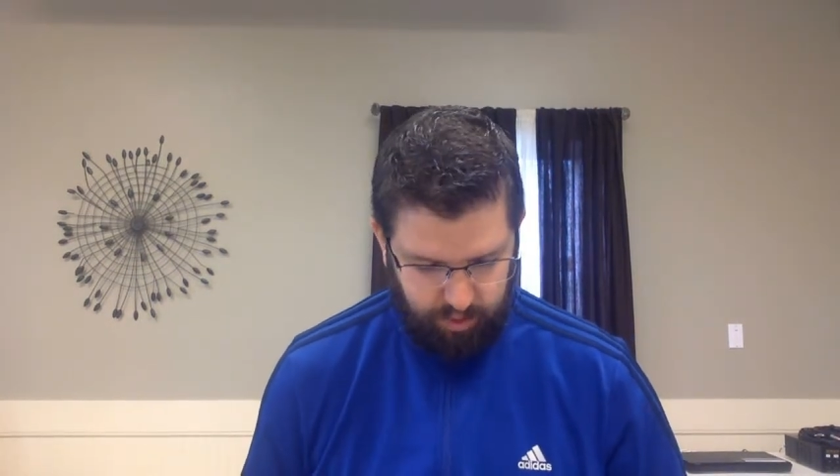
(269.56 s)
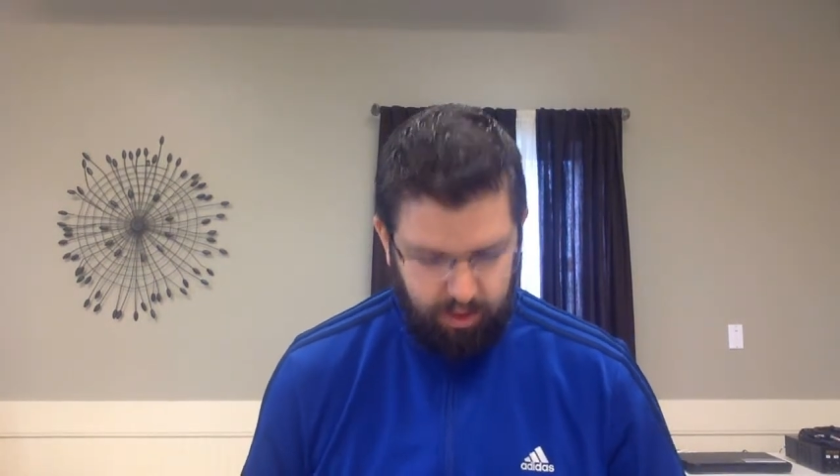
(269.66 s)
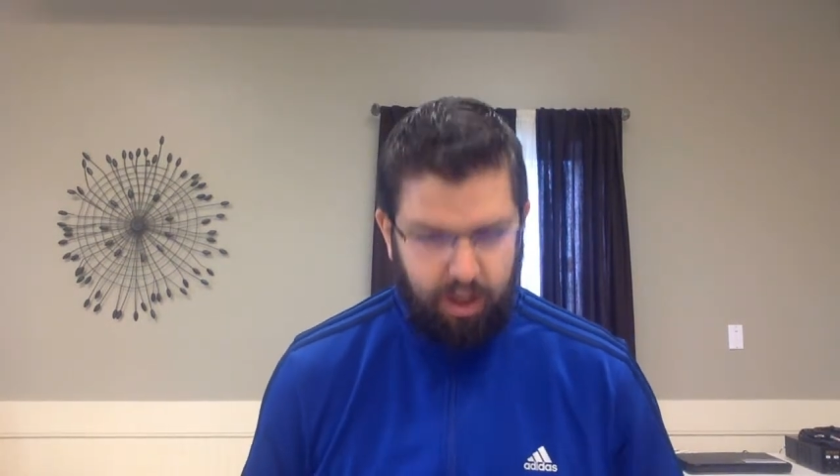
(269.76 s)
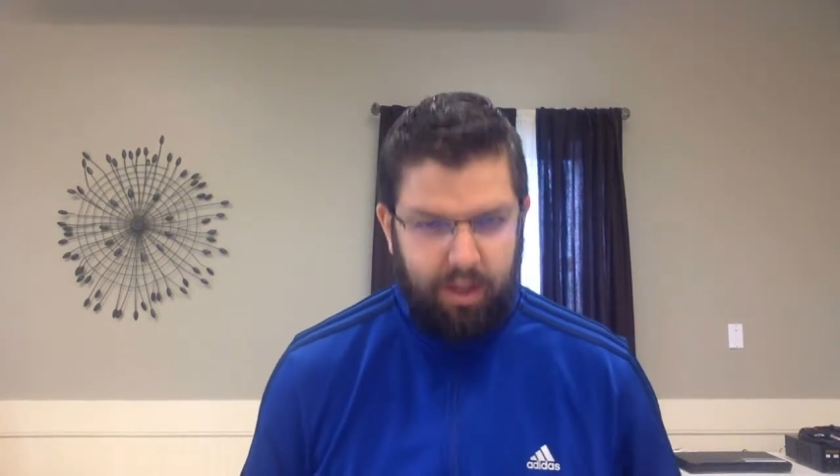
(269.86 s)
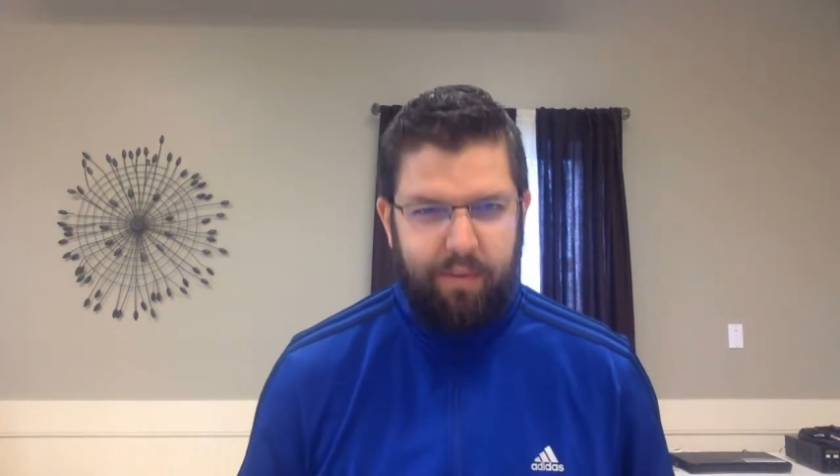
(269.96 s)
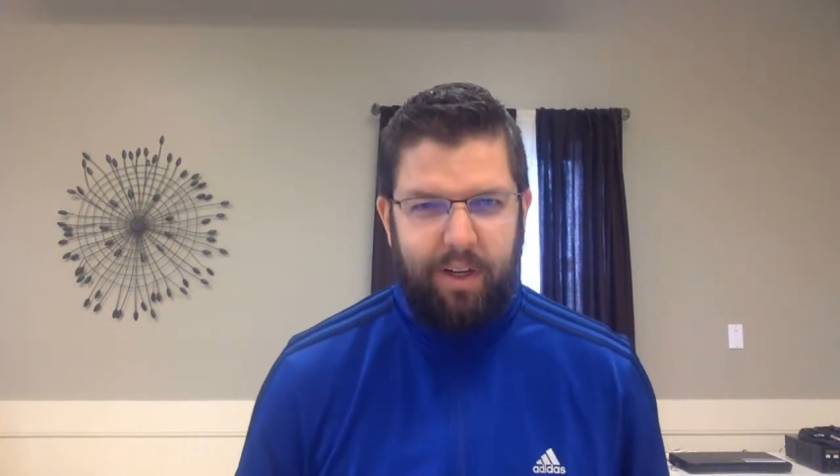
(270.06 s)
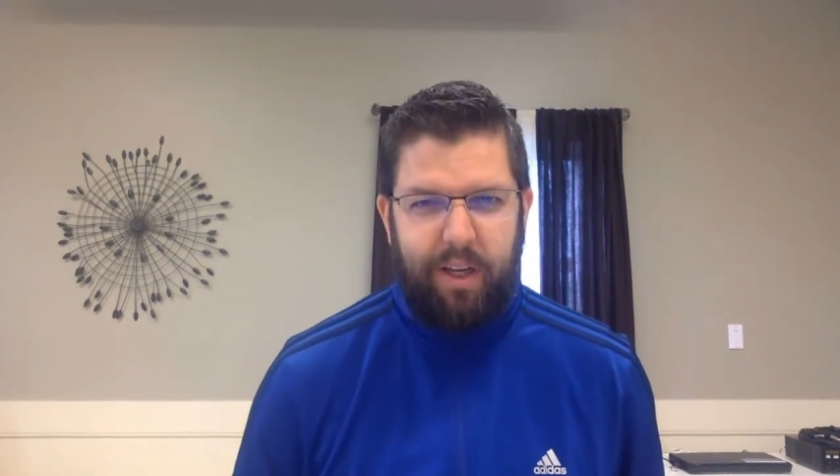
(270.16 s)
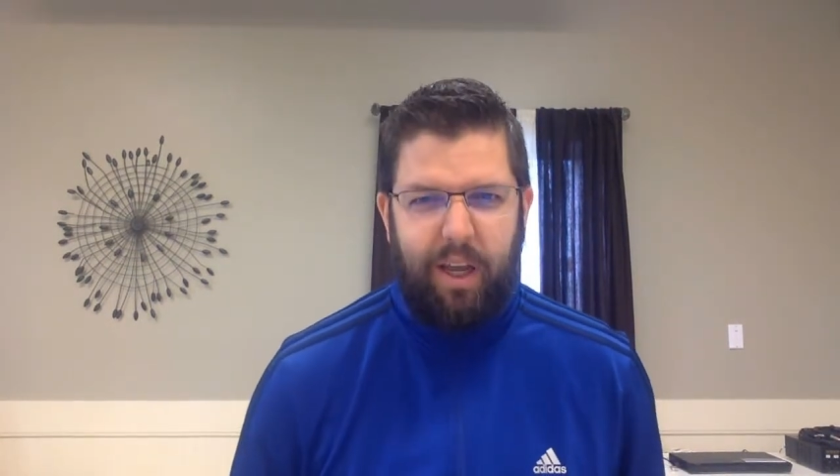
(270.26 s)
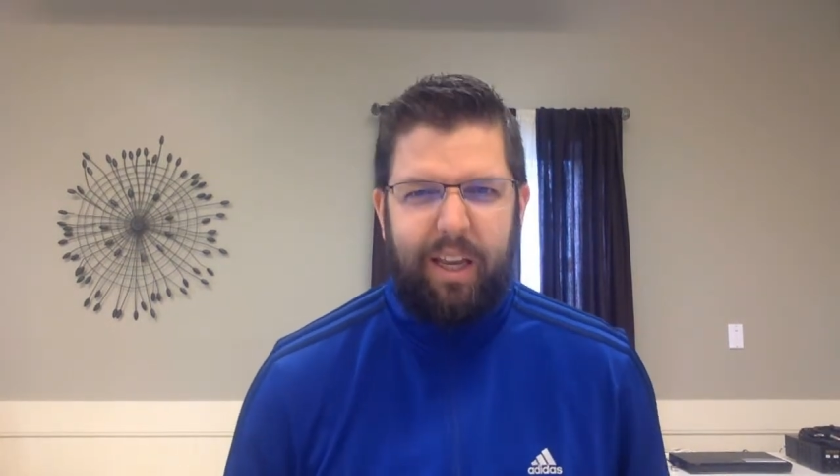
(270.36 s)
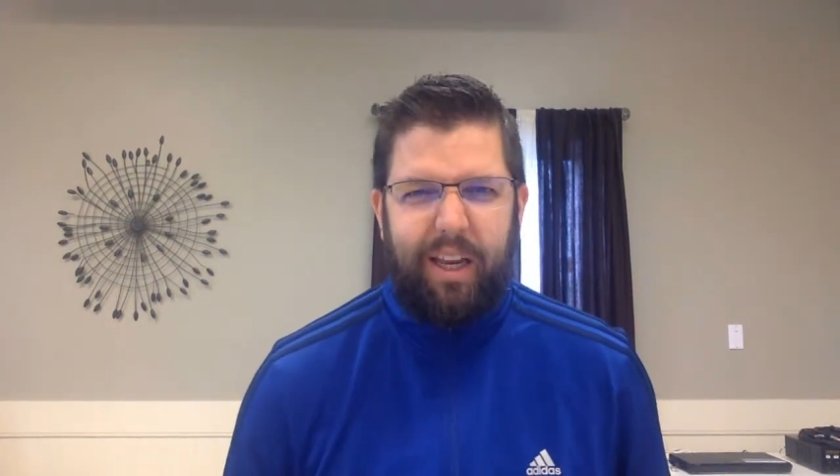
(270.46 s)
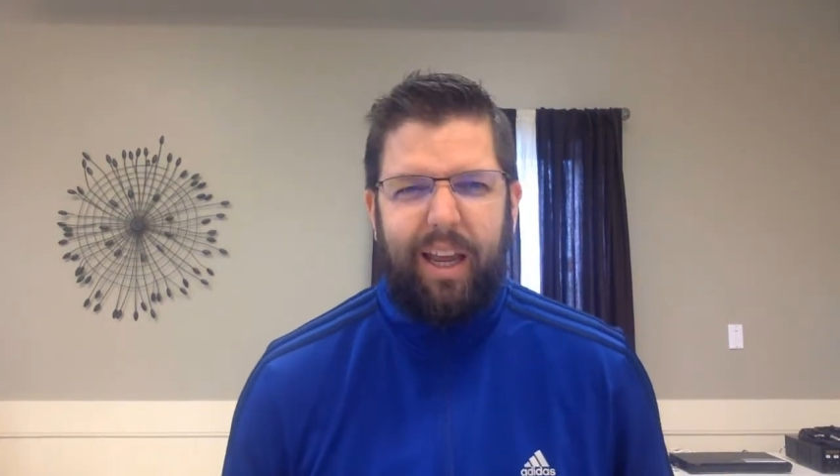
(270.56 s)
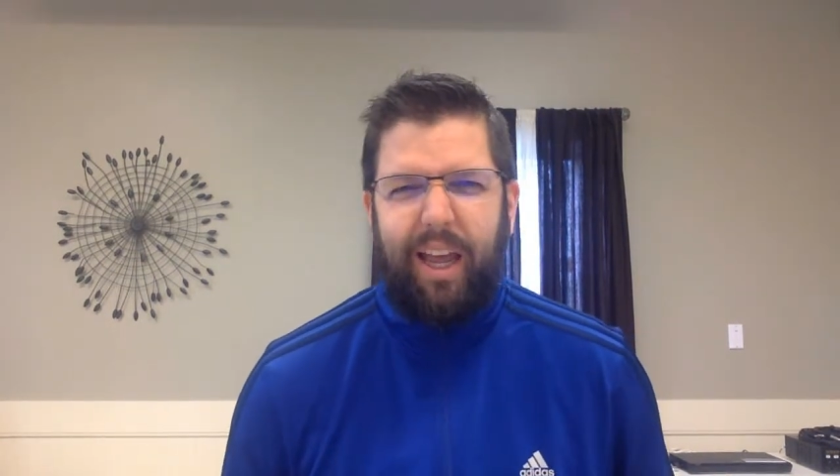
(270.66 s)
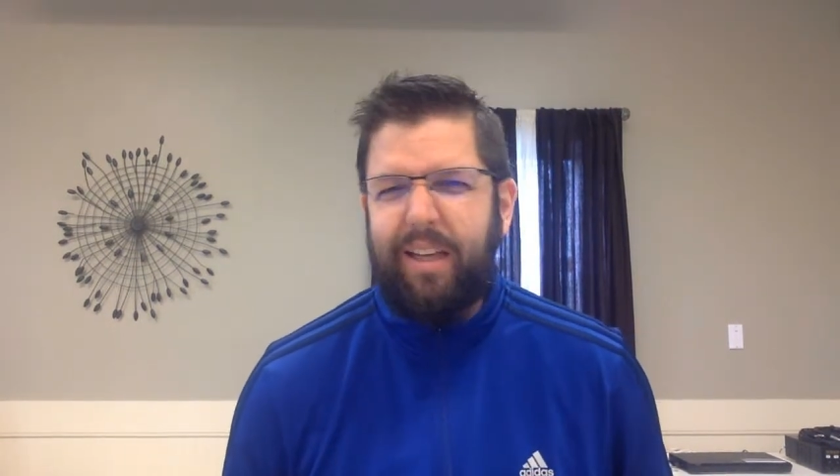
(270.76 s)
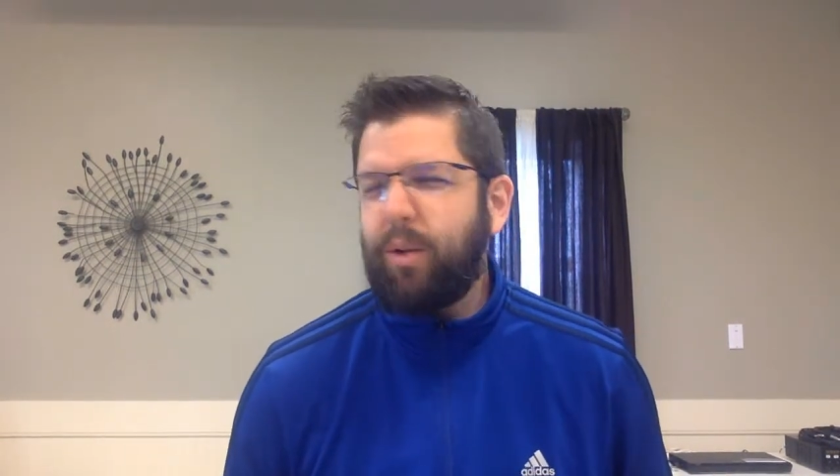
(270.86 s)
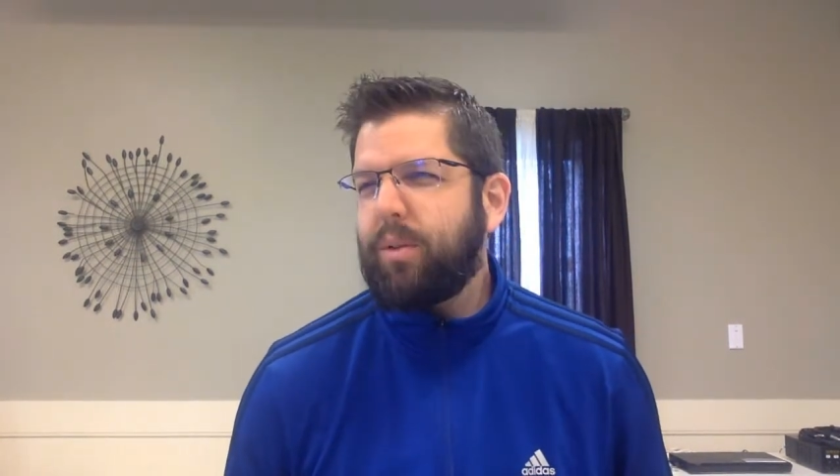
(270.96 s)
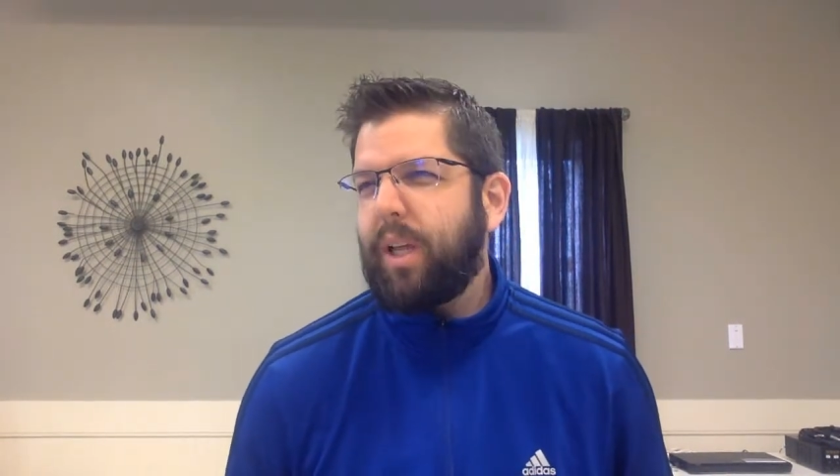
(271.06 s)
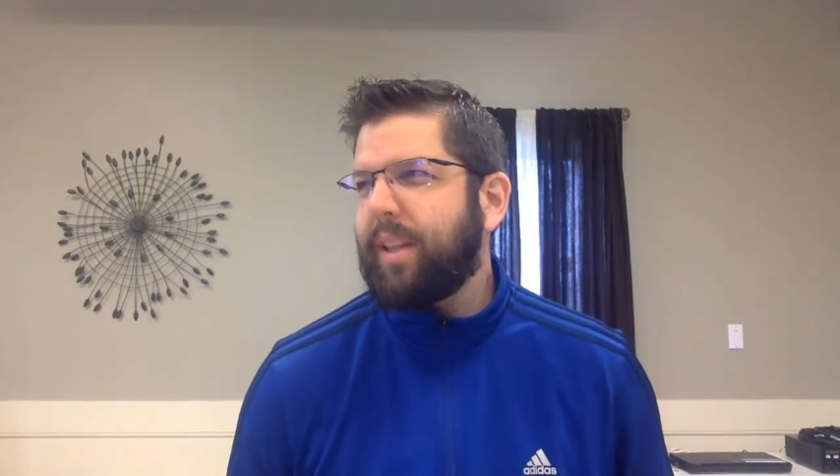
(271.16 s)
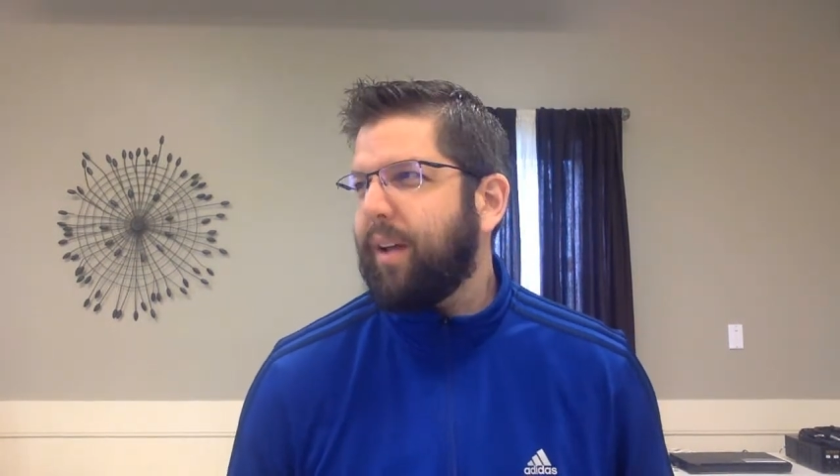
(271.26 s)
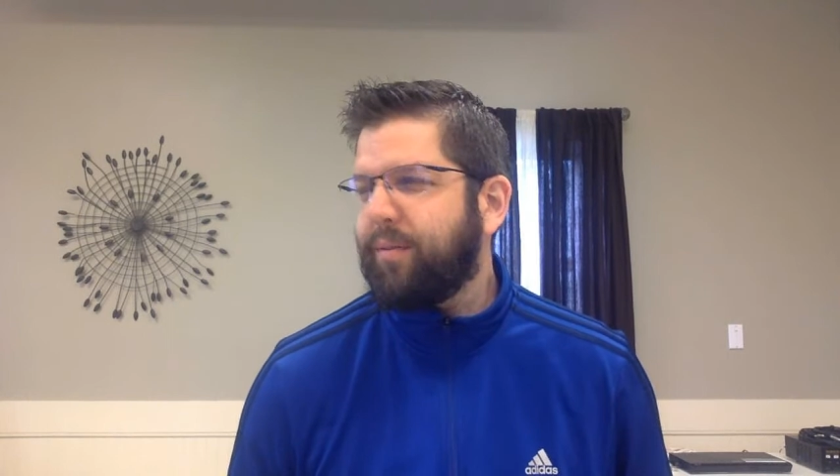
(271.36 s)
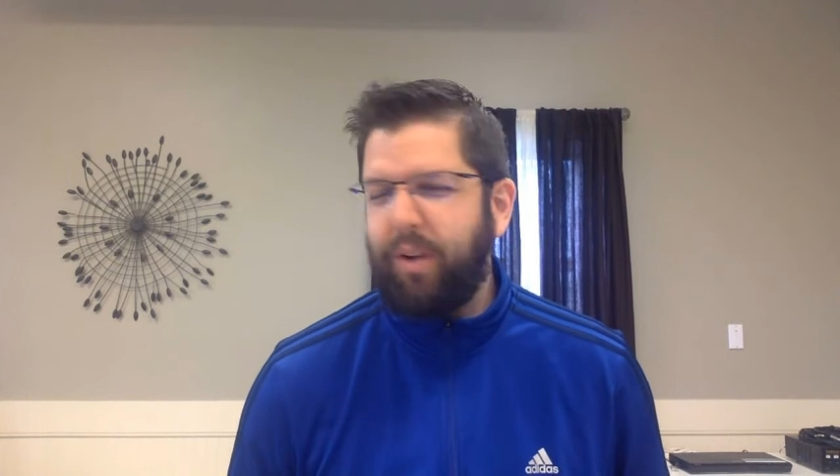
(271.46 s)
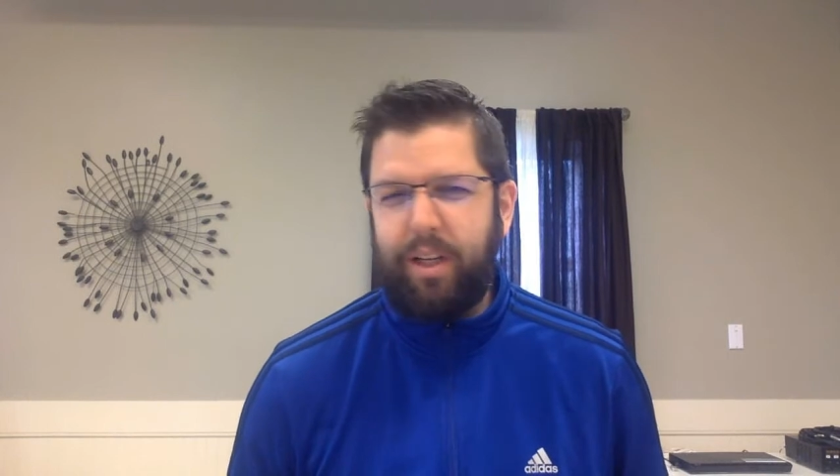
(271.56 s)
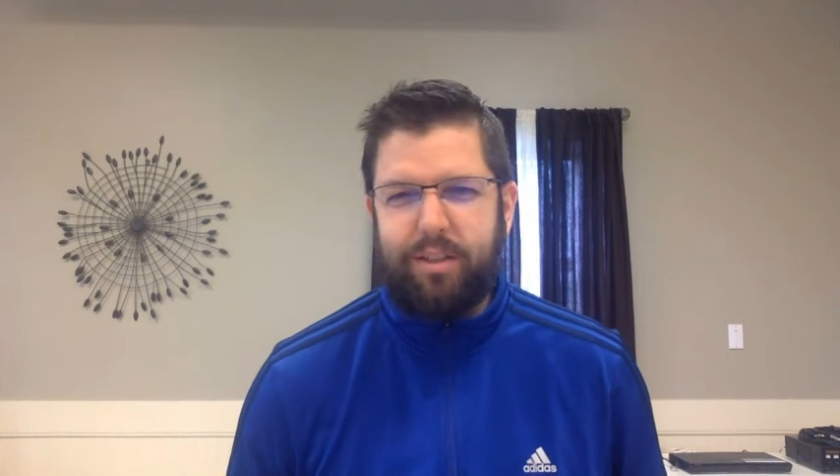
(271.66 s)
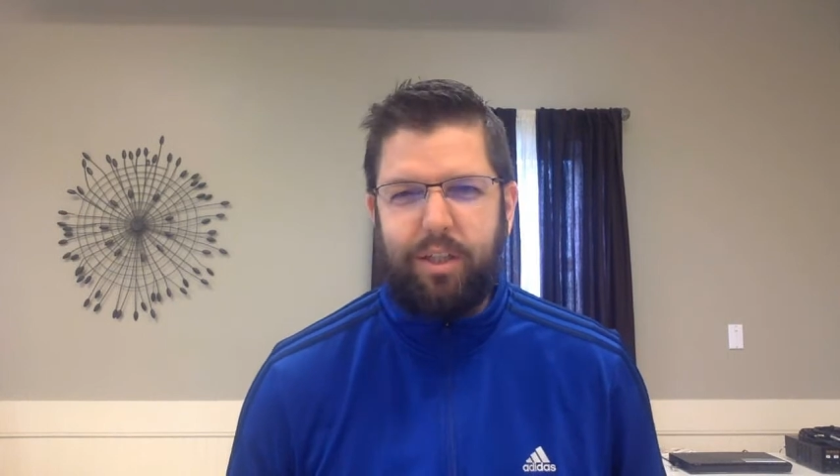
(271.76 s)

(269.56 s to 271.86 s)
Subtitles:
Not even, I don't like that phrase,